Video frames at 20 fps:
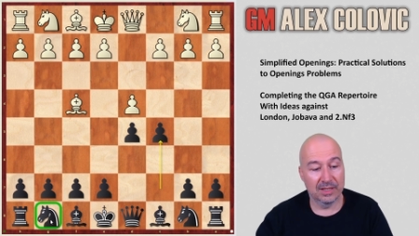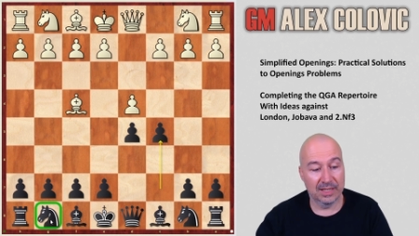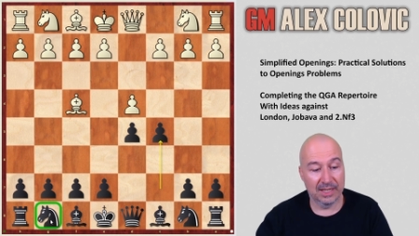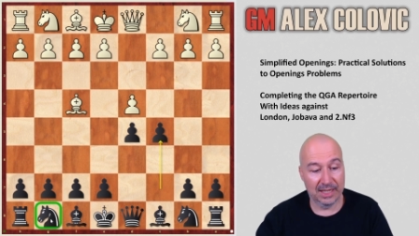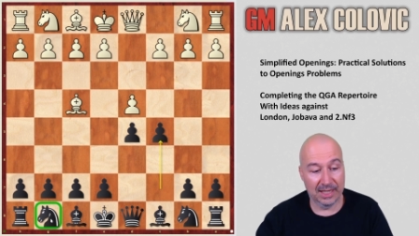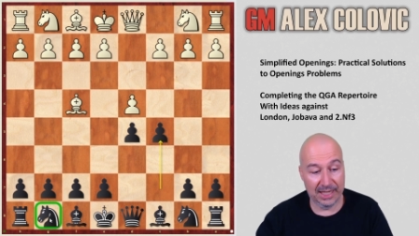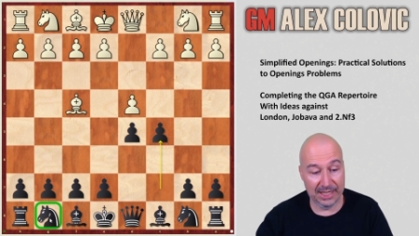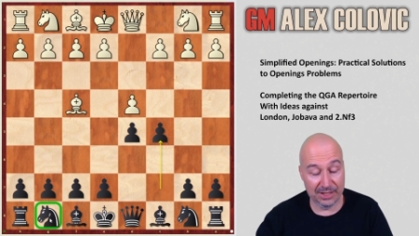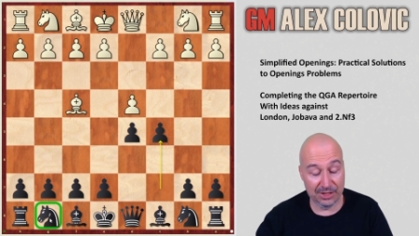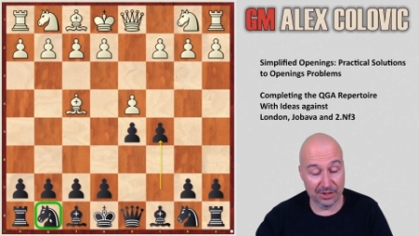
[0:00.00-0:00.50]

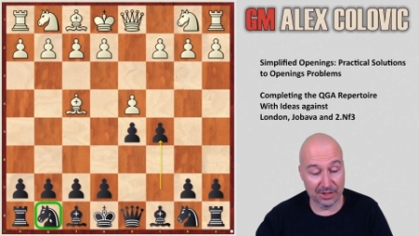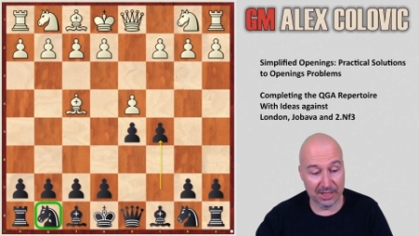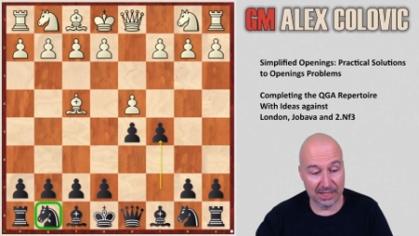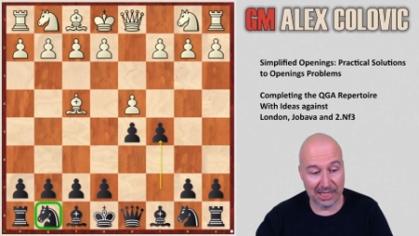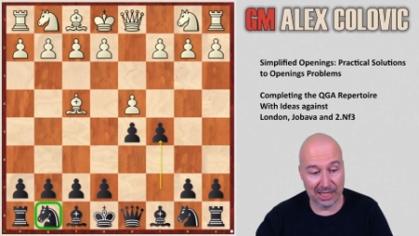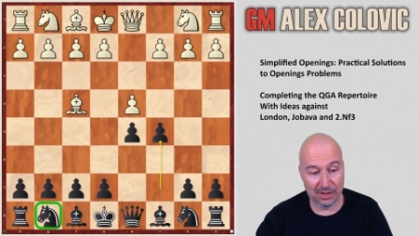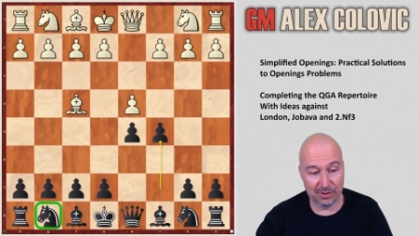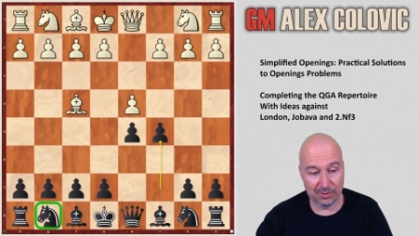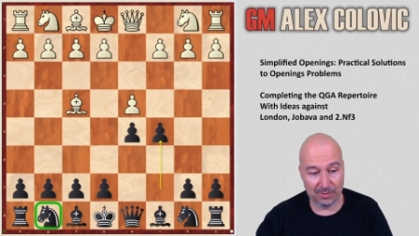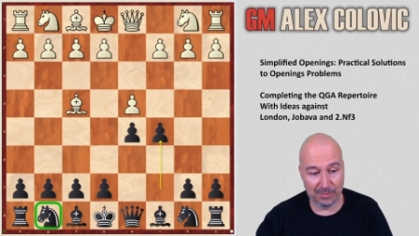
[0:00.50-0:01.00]
later
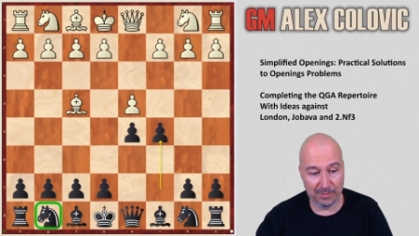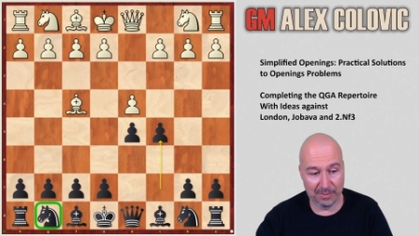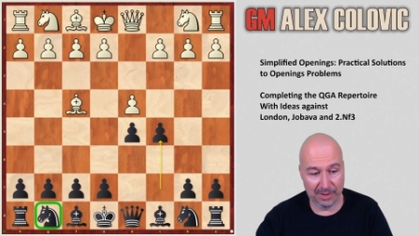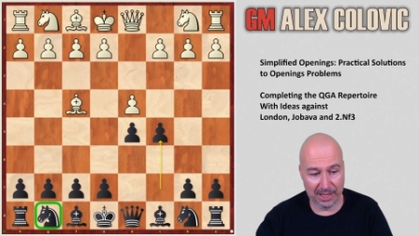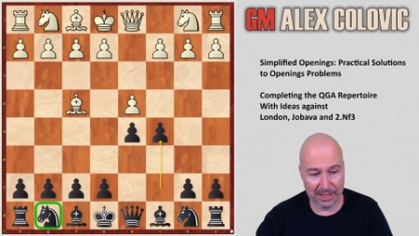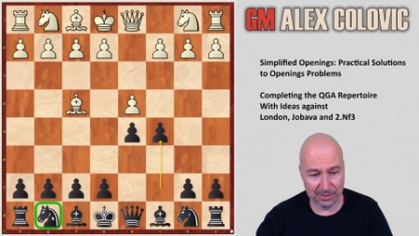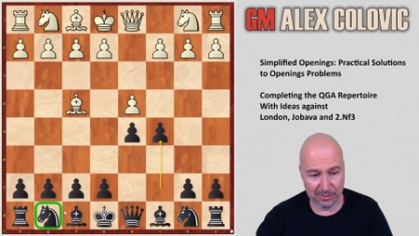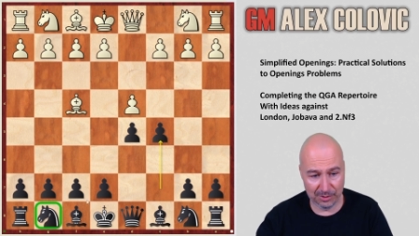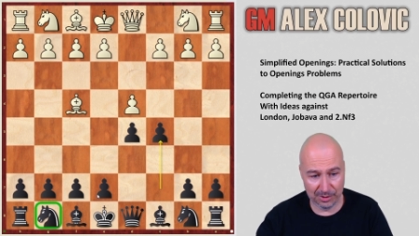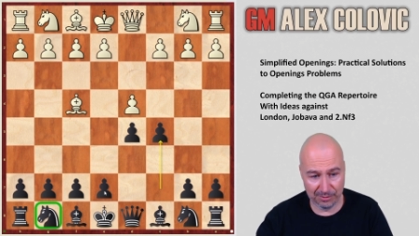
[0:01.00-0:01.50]
allows
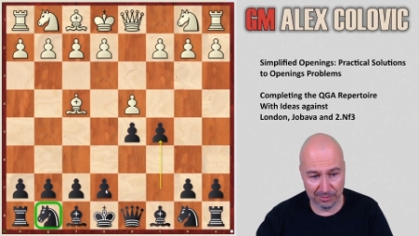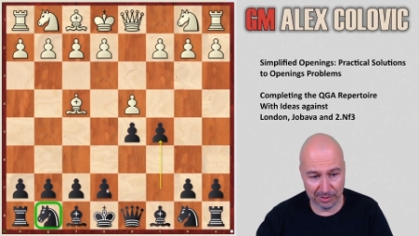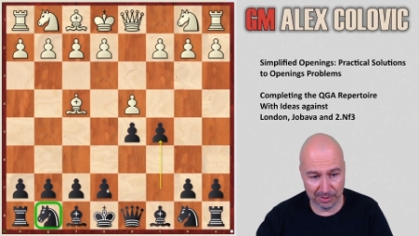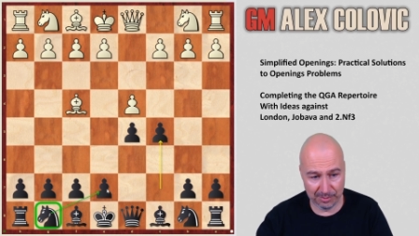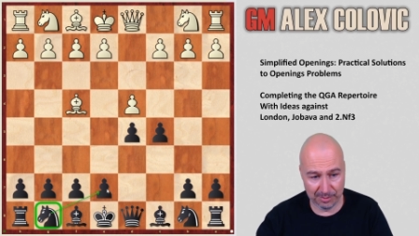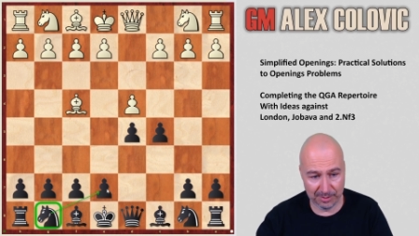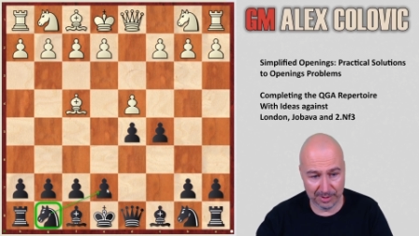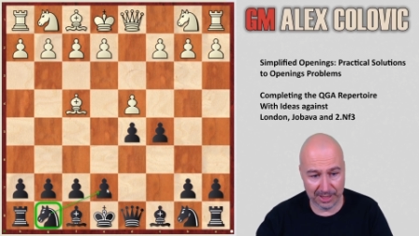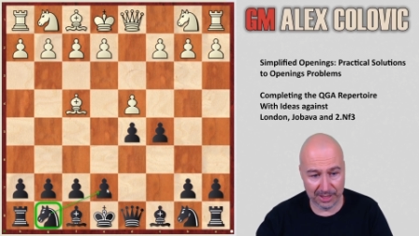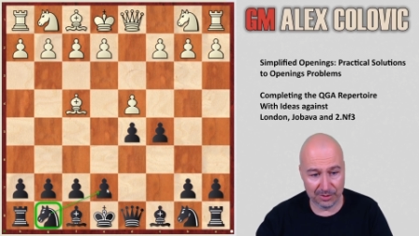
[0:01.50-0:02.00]
black to develop
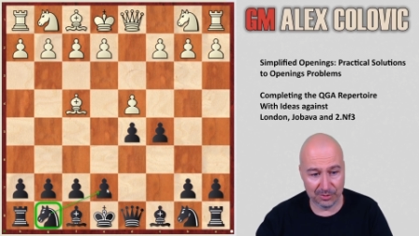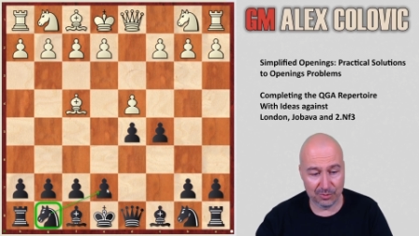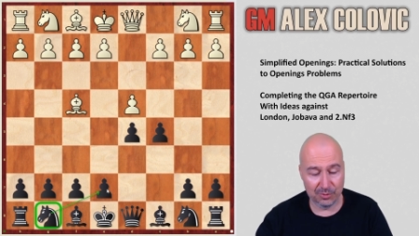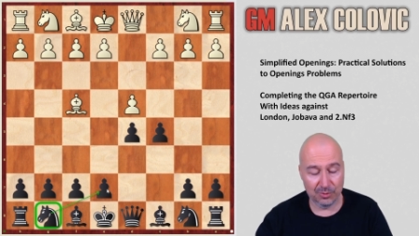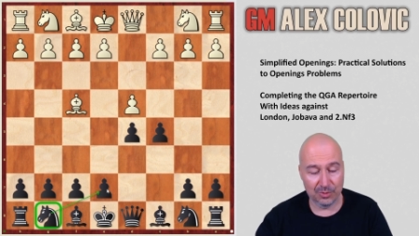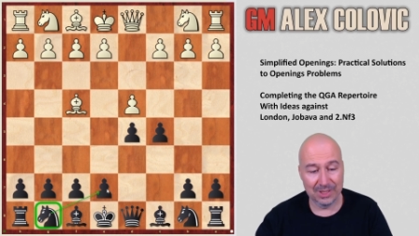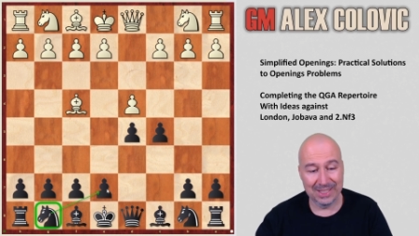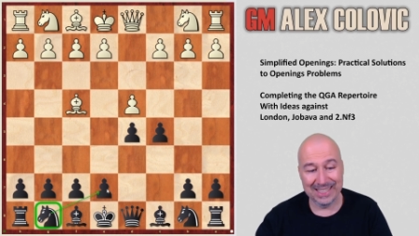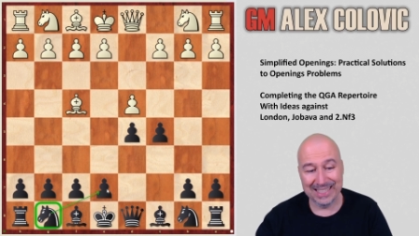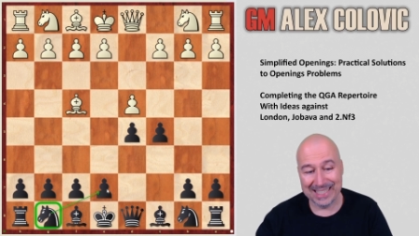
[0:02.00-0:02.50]
the knight to
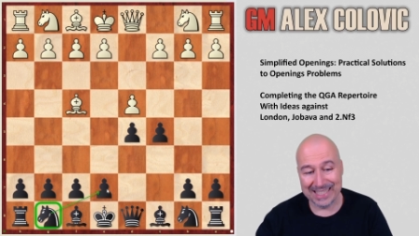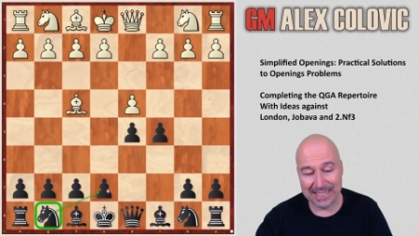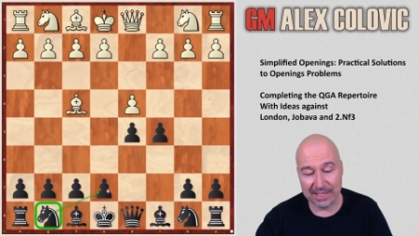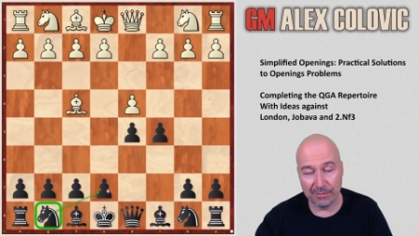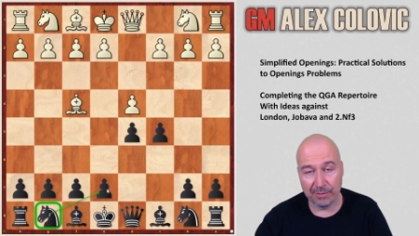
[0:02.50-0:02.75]
e7.